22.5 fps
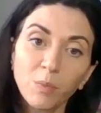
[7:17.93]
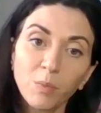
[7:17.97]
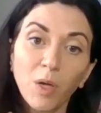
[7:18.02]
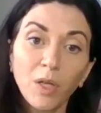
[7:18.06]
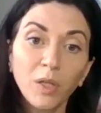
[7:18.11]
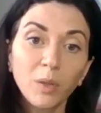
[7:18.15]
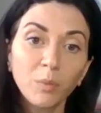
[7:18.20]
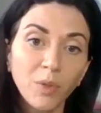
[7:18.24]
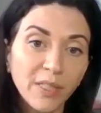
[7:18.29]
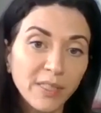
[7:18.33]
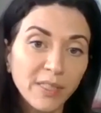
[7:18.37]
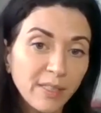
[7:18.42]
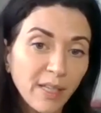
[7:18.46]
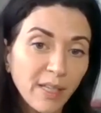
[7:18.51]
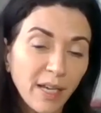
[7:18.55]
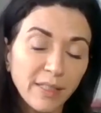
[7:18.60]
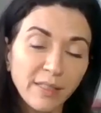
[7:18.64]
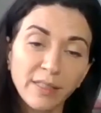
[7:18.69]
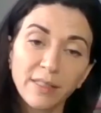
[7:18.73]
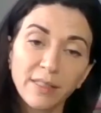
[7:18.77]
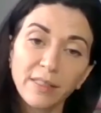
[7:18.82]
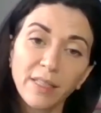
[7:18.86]
smaller breast
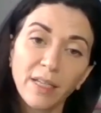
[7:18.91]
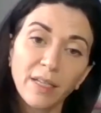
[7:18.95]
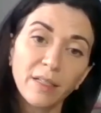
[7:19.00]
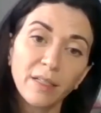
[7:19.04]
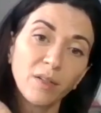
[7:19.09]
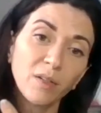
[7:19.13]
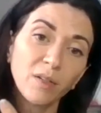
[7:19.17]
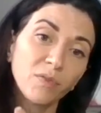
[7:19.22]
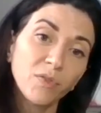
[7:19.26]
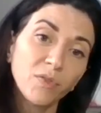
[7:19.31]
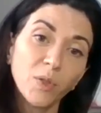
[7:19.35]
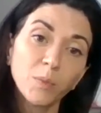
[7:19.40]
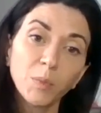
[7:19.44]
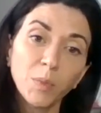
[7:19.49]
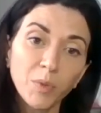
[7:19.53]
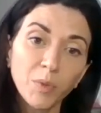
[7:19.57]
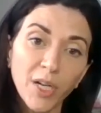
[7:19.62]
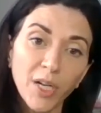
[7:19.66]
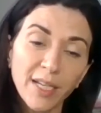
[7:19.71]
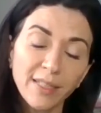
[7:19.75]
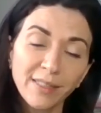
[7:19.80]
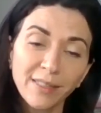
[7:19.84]
sizes, that firmer
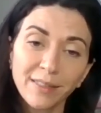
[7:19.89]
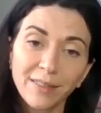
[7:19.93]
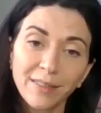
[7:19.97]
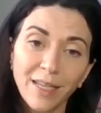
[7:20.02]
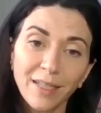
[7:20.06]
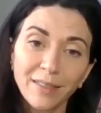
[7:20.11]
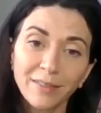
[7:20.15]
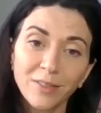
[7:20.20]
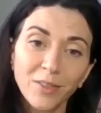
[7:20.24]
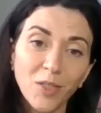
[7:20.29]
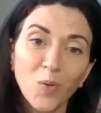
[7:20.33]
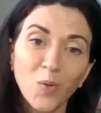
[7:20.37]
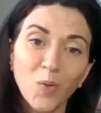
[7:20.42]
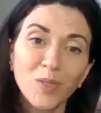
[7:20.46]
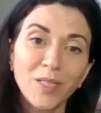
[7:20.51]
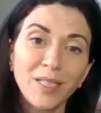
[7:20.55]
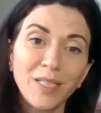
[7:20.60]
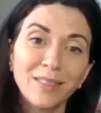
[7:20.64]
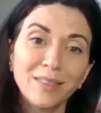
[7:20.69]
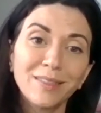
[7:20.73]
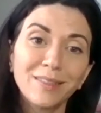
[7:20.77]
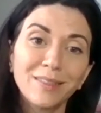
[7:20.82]
breasts that don't
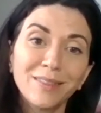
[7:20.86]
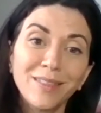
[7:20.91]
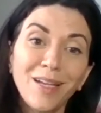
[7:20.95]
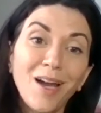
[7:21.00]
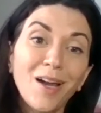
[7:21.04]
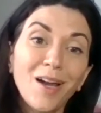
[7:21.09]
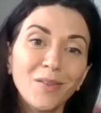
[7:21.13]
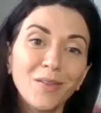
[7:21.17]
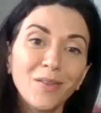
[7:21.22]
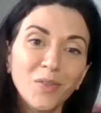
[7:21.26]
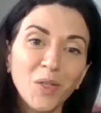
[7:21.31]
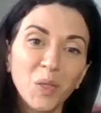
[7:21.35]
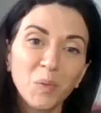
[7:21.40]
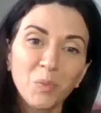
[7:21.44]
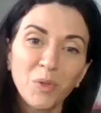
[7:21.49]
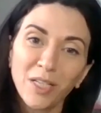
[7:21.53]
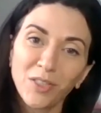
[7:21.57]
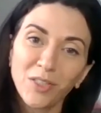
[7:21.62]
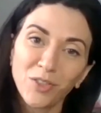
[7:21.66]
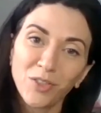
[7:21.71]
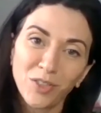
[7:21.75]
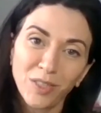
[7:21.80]
need a ton of
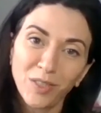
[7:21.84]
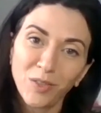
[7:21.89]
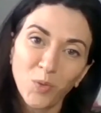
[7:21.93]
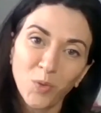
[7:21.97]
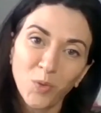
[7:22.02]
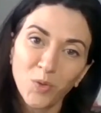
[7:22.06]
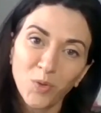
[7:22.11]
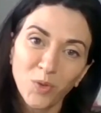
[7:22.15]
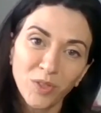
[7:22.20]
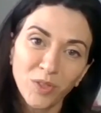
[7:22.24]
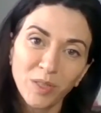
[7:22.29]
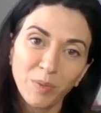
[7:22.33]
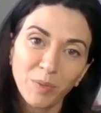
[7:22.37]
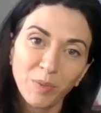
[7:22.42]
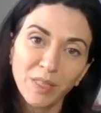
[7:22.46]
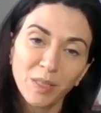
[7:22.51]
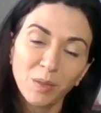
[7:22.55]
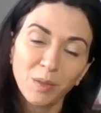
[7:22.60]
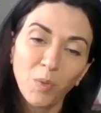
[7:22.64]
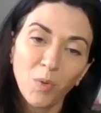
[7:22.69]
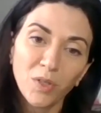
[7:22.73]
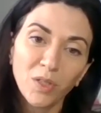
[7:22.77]
compression in order to be
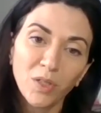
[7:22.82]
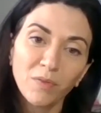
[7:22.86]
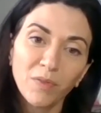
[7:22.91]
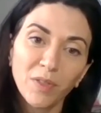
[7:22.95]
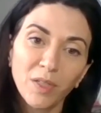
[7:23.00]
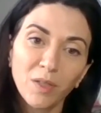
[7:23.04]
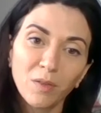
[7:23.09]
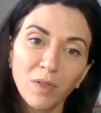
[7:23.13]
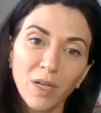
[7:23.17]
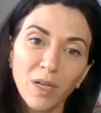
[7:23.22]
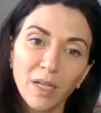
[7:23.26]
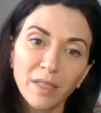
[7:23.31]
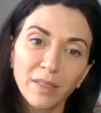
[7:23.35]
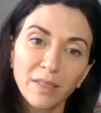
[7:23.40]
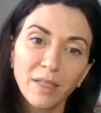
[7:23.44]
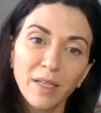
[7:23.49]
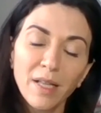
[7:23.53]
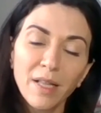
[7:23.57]
supportive in a run.